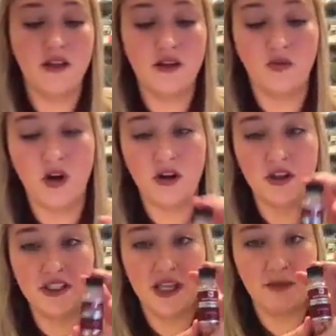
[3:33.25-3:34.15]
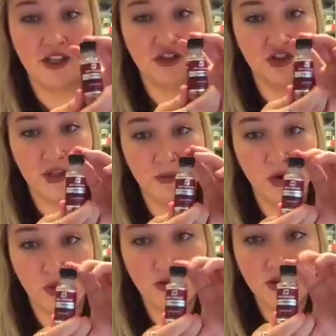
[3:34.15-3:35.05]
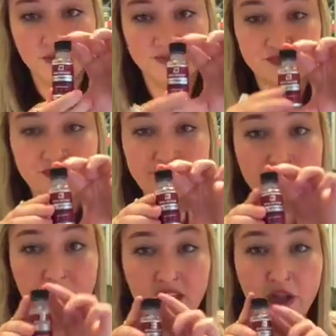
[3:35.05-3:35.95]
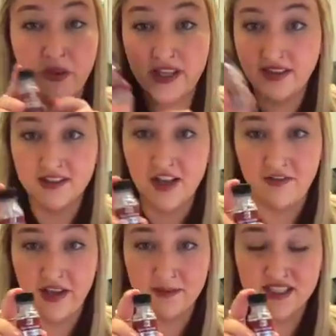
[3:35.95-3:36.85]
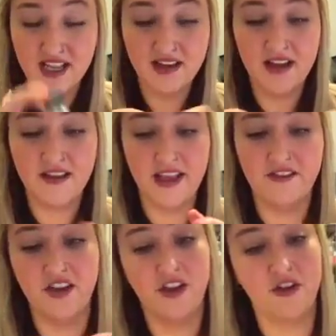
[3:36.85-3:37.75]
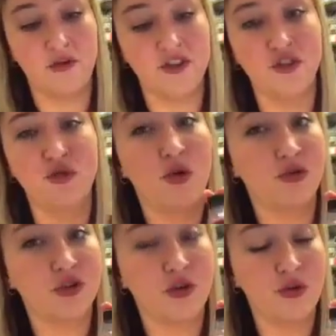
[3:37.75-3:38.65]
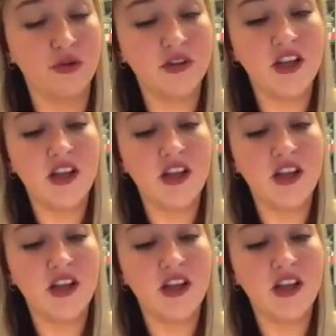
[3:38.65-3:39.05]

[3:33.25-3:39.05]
Walker Tape Extreme Hold. You can get this off Amazon. They have another one too, Ultra Hold.